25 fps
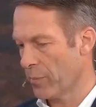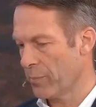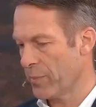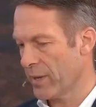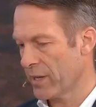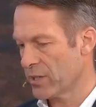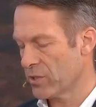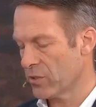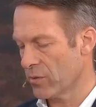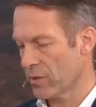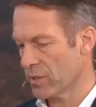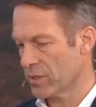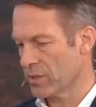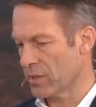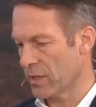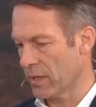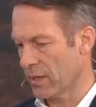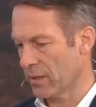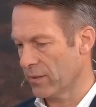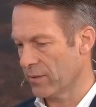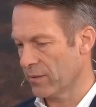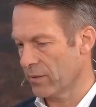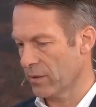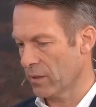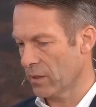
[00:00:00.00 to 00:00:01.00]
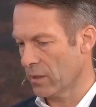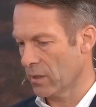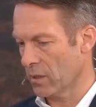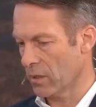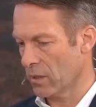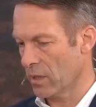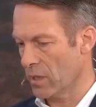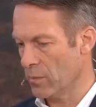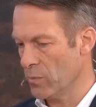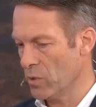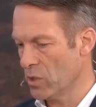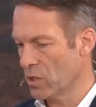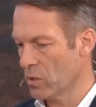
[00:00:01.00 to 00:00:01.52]
picture is that
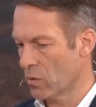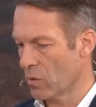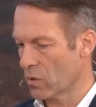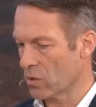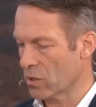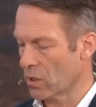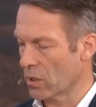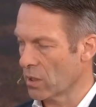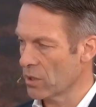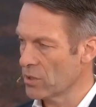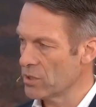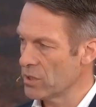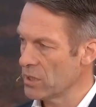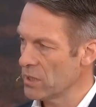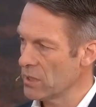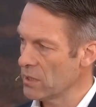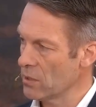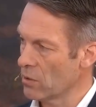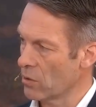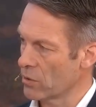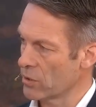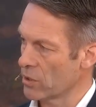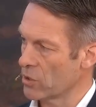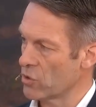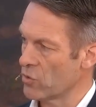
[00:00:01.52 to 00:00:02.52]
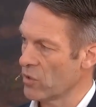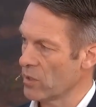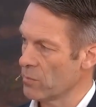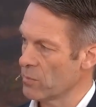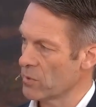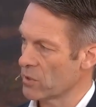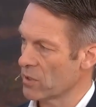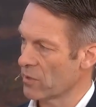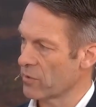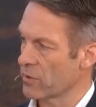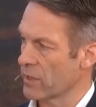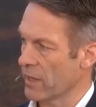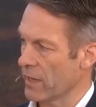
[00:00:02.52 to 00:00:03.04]
immuno-oncology, or the
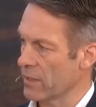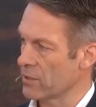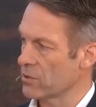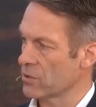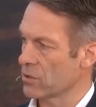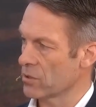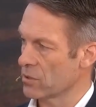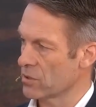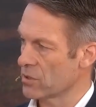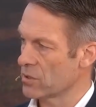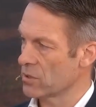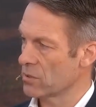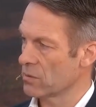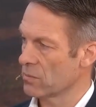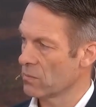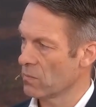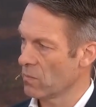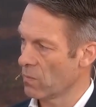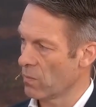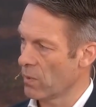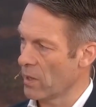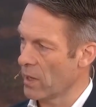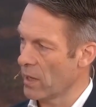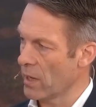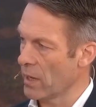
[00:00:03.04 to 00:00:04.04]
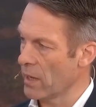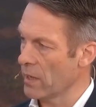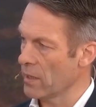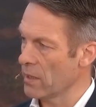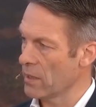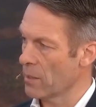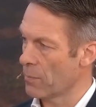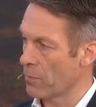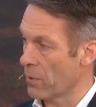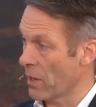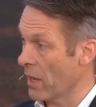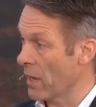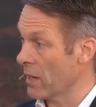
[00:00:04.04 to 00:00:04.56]
treatment of cancers by
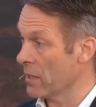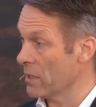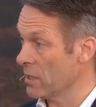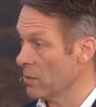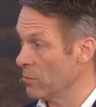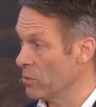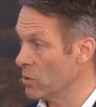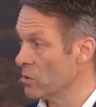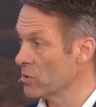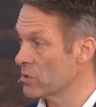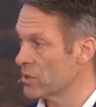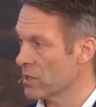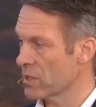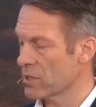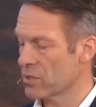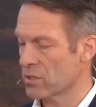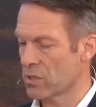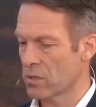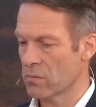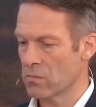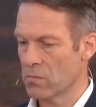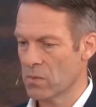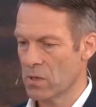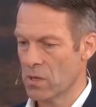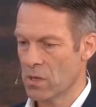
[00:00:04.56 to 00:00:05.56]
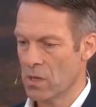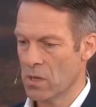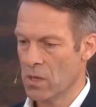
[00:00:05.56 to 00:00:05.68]
applying the immune system,